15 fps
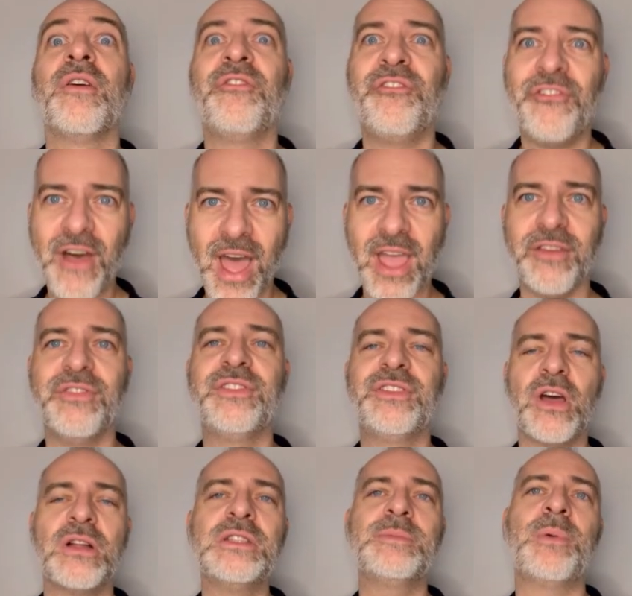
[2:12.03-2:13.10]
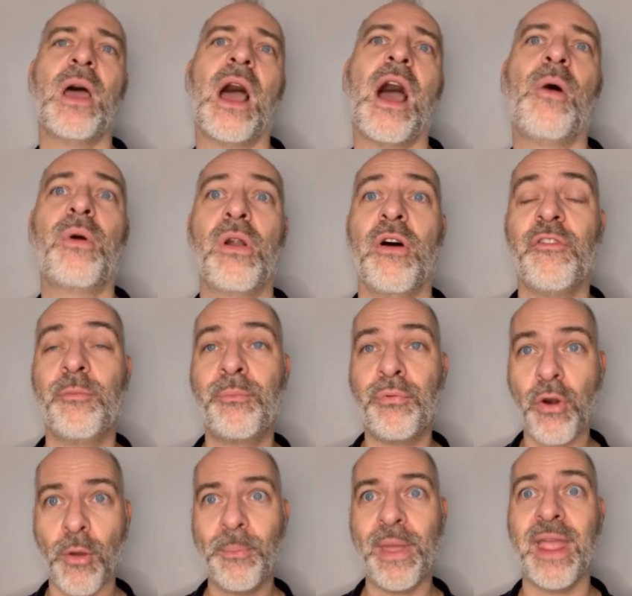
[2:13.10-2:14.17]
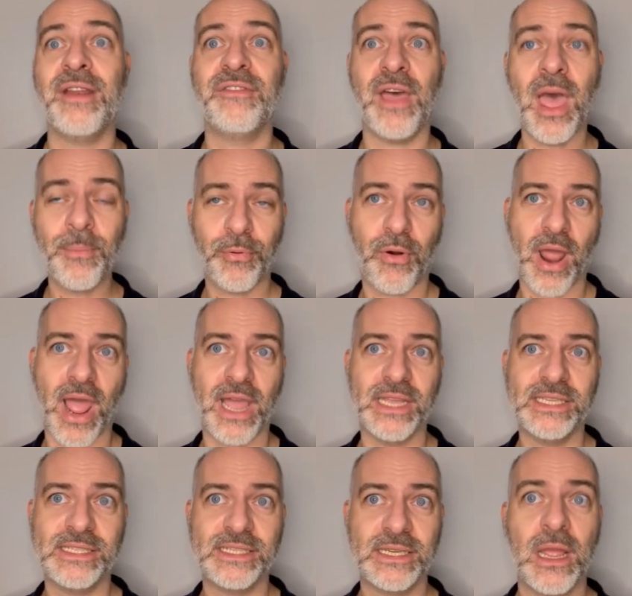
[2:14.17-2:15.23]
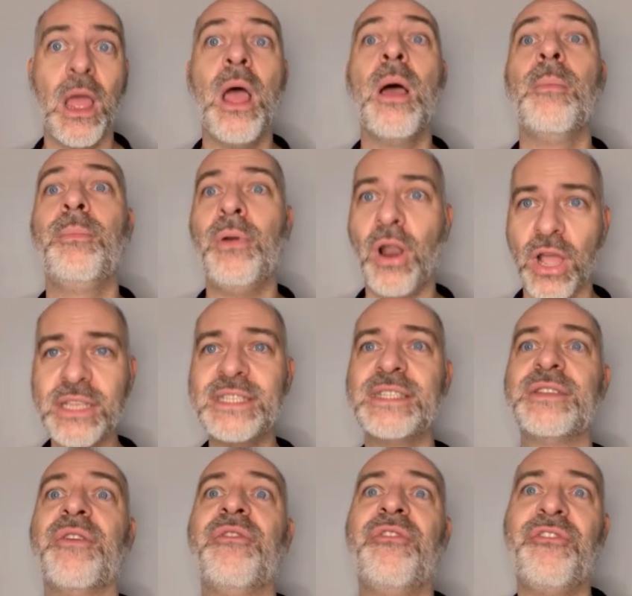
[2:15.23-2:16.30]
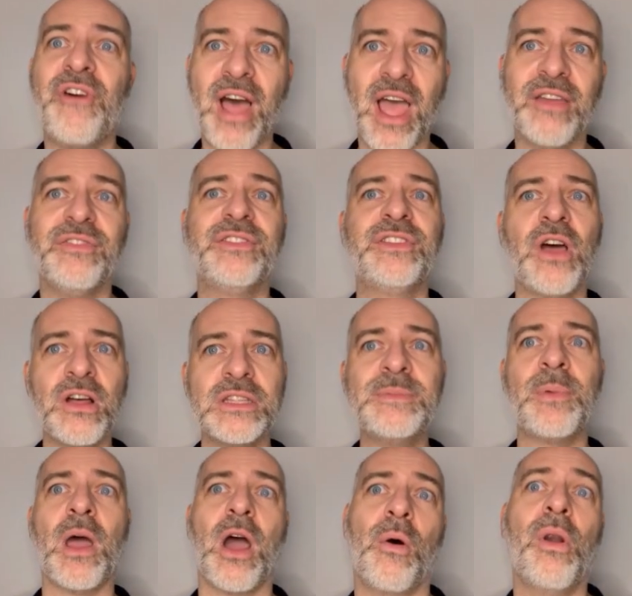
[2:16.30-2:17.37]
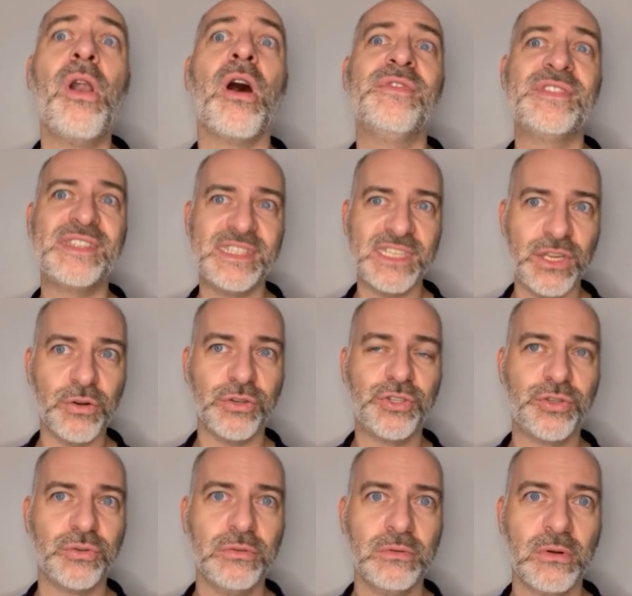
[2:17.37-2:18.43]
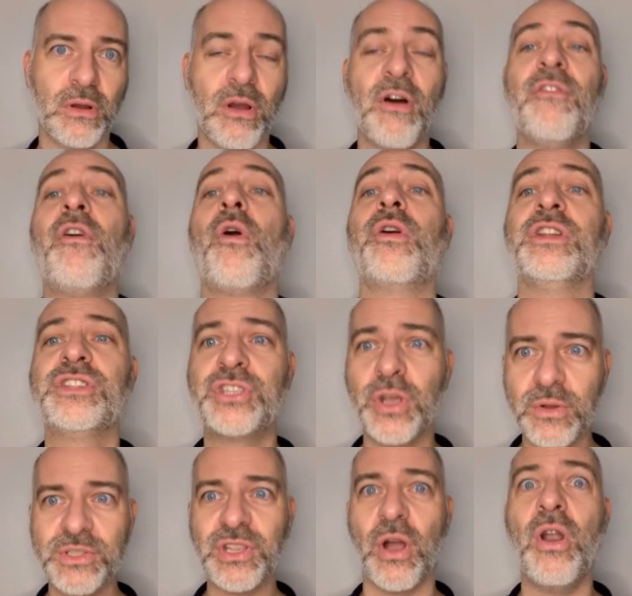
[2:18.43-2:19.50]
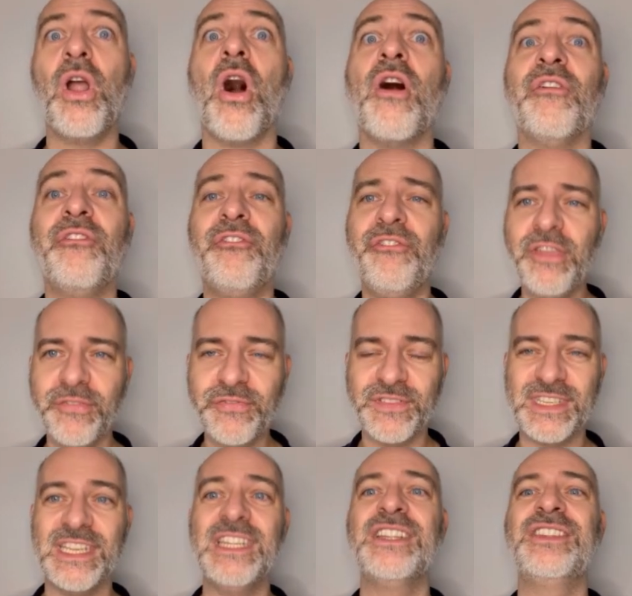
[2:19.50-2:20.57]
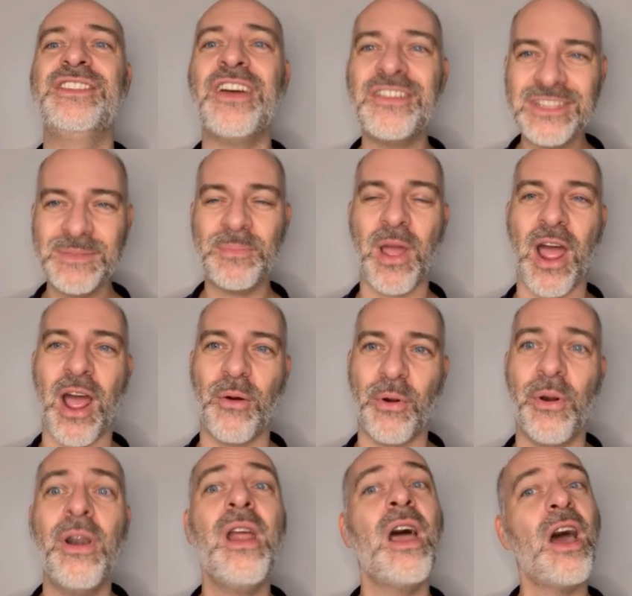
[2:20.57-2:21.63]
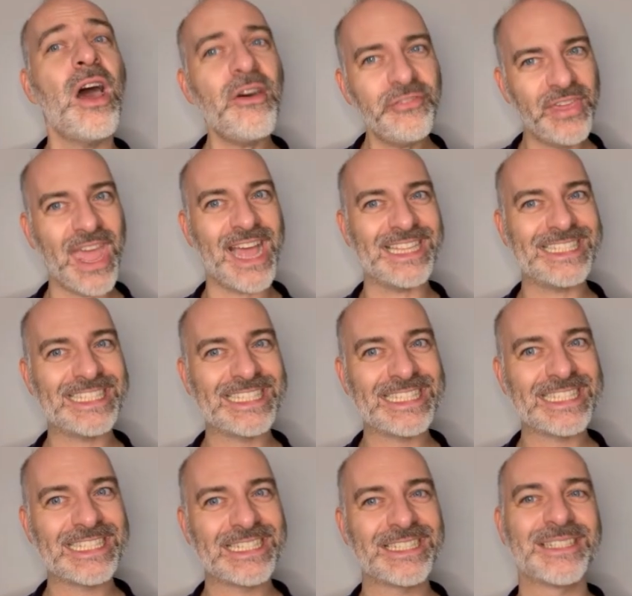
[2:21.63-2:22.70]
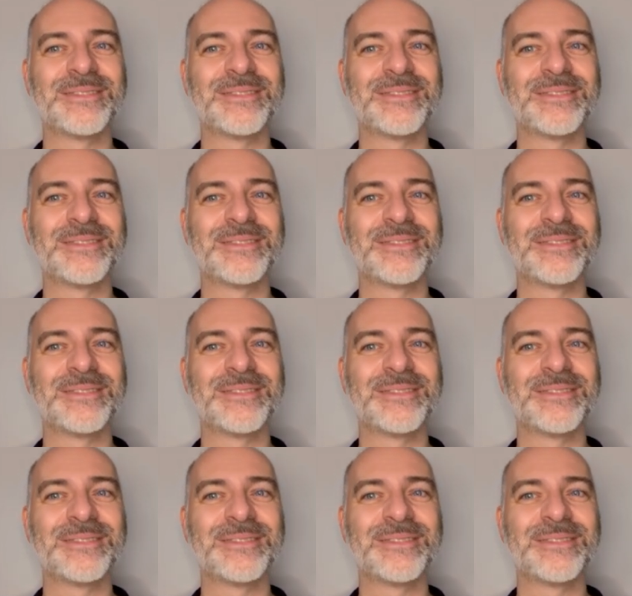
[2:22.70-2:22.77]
5 tons per hour of propane vaporized, plus 5 tons per hour of CO2, for a total of 50 tons per hour of gas.